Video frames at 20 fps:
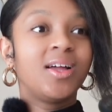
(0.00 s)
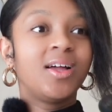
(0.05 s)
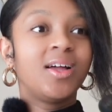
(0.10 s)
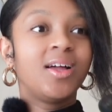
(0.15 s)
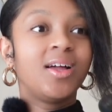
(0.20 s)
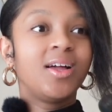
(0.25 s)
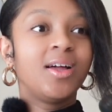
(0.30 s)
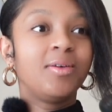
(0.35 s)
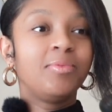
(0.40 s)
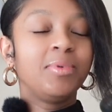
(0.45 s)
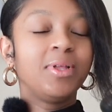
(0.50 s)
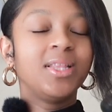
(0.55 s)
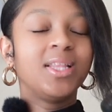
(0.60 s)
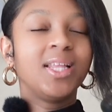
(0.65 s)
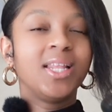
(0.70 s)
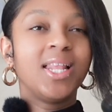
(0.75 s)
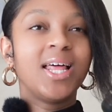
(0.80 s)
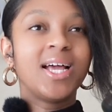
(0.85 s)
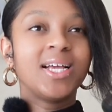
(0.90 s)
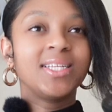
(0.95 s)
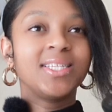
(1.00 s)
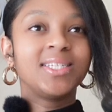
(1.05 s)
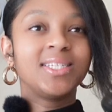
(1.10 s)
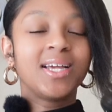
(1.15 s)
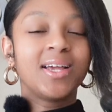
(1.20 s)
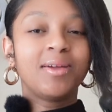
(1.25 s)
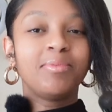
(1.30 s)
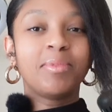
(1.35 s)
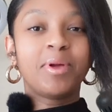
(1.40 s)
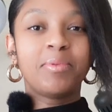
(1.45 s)
I mean, the last
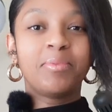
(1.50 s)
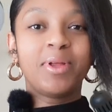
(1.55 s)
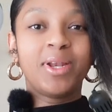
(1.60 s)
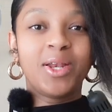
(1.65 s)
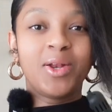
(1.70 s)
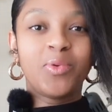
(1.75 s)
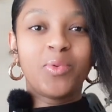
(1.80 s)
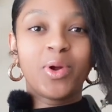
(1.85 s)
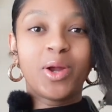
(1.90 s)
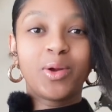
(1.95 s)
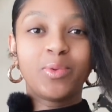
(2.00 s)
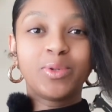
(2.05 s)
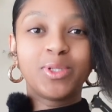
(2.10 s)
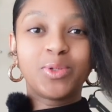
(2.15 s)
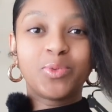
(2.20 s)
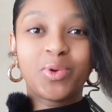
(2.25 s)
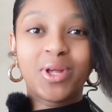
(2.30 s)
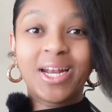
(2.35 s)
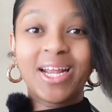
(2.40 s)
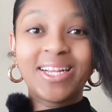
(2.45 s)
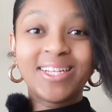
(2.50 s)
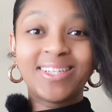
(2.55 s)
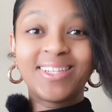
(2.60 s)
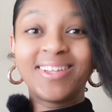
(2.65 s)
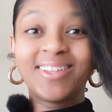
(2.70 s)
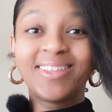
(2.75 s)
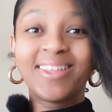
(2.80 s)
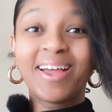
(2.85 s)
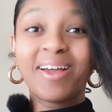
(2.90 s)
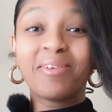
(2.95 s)
time I've been anywhere was when I
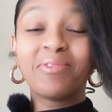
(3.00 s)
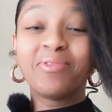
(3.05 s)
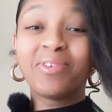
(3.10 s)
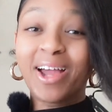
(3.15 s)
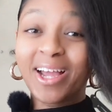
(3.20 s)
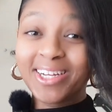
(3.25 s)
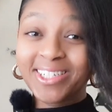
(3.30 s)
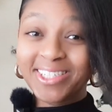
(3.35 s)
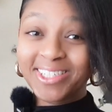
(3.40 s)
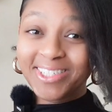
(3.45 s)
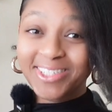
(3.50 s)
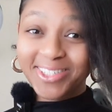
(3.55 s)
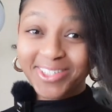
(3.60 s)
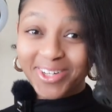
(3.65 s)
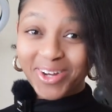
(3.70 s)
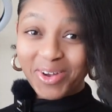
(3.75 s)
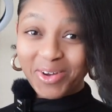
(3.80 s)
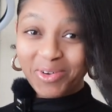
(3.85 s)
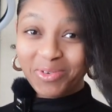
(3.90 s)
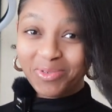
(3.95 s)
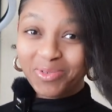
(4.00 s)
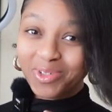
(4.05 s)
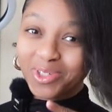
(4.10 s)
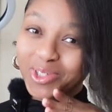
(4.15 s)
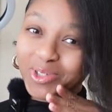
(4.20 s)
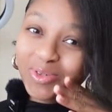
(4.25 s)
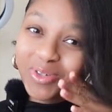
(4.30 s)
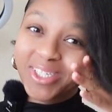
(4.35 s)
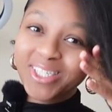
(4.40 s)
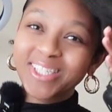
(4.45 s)
did that fashion show,
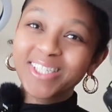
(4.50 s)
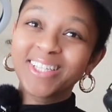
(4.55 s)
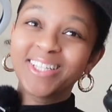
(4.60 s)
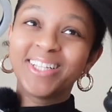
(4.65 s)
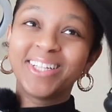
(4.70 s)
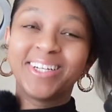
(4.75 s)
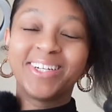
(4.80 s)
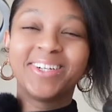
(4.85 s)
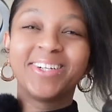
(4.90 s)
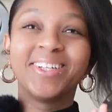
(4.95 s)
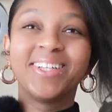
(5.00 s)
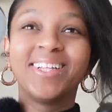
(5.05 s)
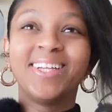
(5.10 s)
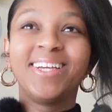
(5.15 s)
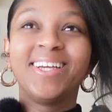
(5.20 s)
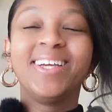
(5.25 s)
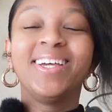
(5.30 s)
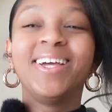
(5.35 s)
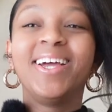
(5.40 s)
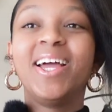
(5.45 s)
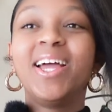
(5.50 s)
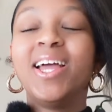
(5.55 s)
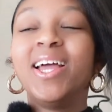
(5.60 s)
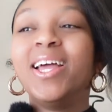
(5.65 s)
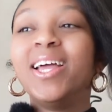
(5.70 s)
which was literally